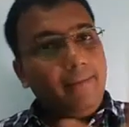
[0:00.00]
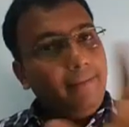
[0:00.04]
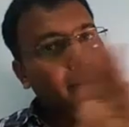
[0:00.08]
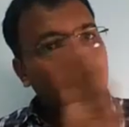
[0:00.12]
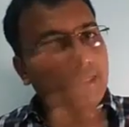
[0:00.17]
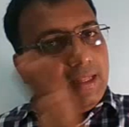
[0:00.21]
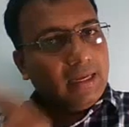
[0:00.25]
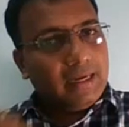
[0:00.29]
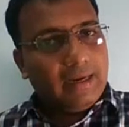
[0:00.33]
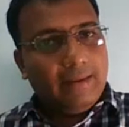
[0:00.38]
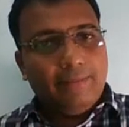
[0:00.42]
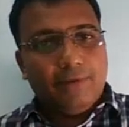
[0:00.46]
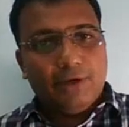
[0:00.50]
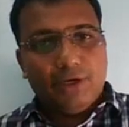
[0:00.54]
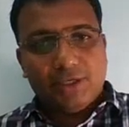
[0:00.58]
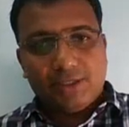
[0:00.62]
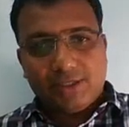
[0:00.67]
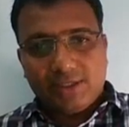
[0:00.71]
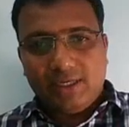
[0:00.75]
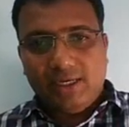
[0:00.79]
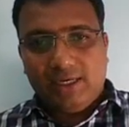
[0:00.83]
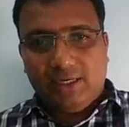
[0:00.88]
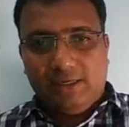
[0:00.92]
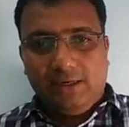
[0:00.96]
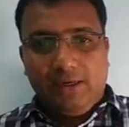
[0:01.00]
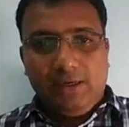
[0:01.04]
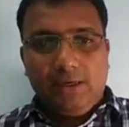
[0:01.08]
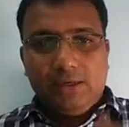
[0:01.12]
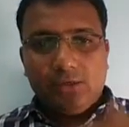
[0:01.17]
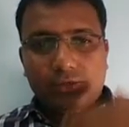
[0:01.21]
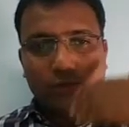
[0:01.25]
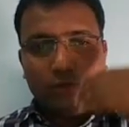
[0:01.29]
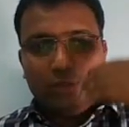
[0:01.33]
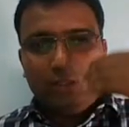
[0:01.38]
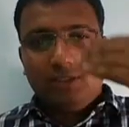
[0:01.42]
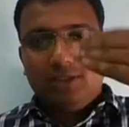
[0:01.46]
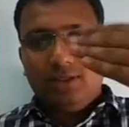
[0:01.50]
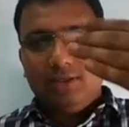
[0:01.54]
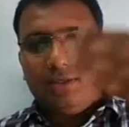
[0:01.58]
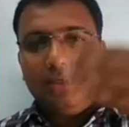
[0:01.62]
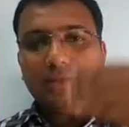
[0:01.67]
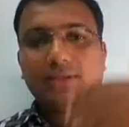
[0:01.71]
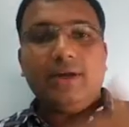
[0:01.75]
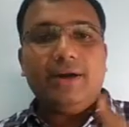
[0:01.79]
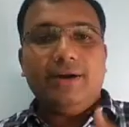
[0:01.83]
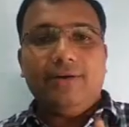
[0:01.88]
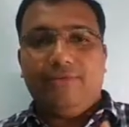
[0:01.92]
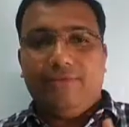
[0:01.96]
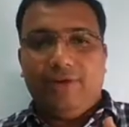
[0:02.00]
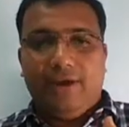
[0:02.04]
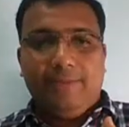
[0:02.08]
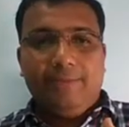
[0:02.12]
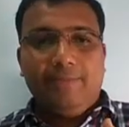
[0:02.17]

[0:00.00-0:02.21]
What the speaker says: computer screen. So this is the third way.